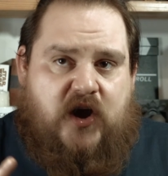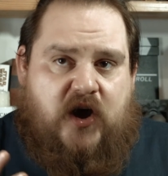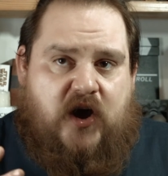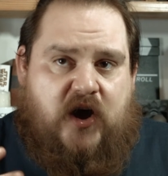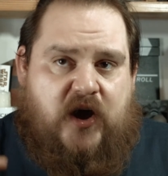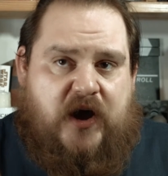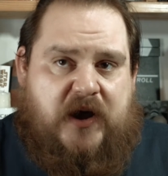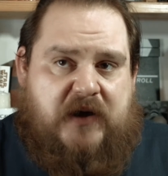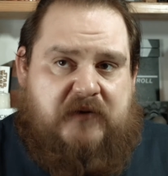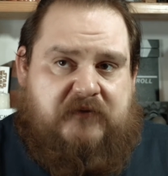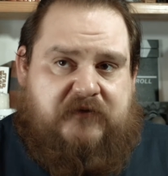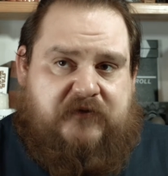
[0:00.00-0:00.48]

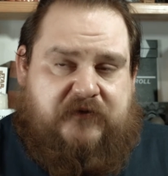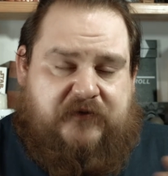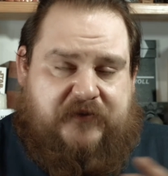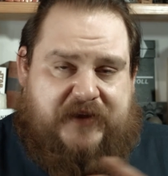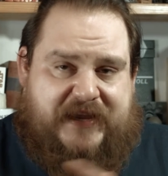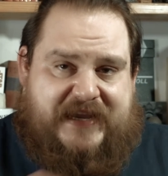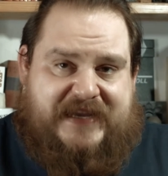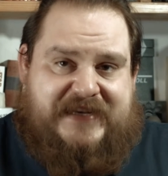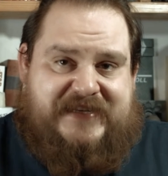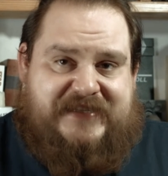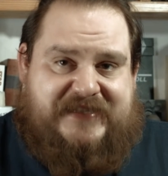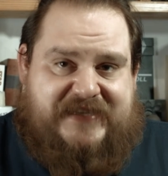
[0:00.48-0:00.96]
of
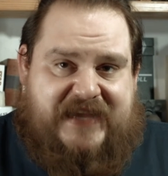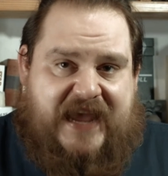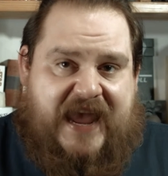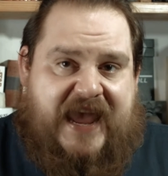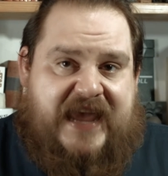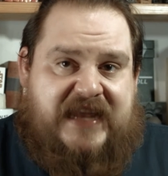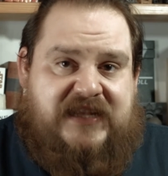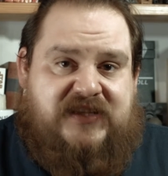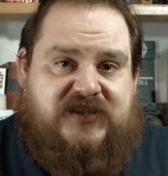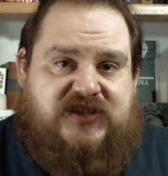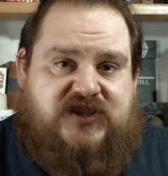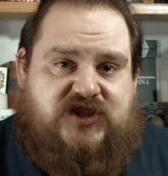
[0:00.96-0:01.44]

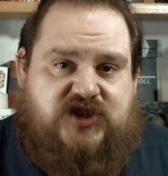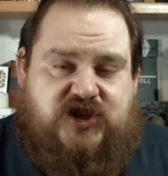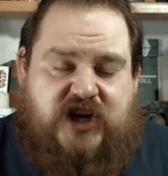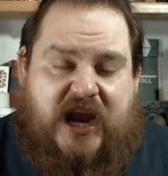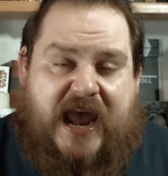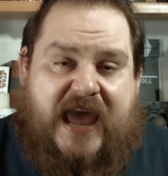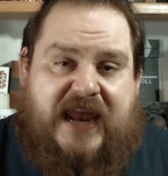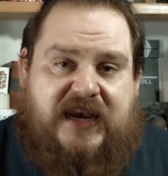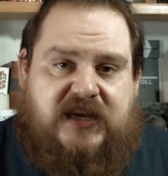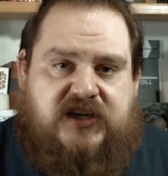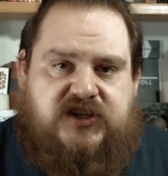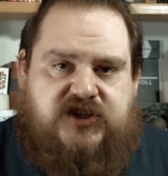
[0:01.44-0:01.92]
intense,
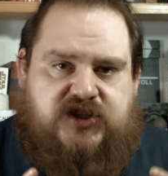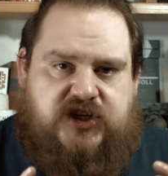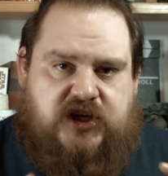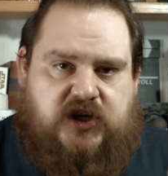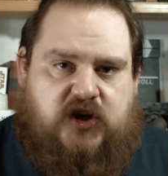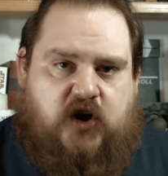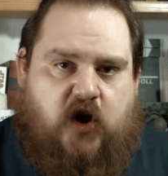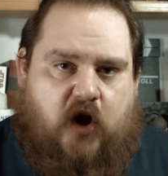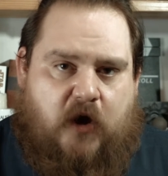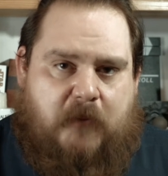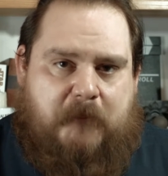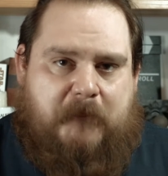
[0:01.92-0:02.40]
challenging
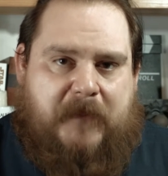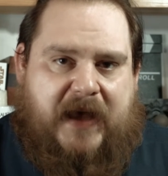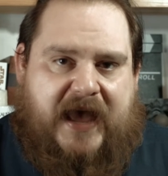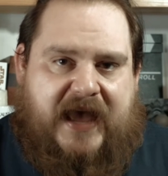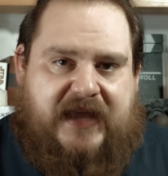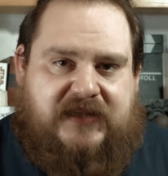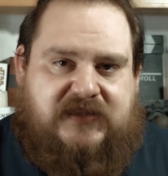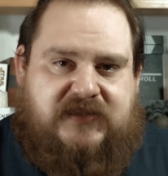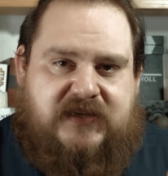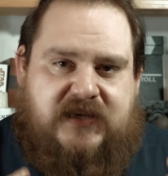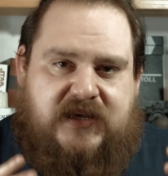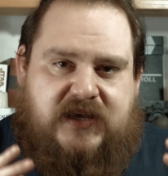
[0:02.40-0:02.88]

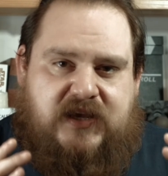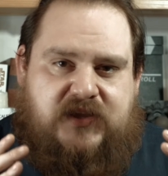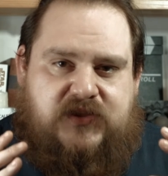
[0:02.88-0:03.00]
combat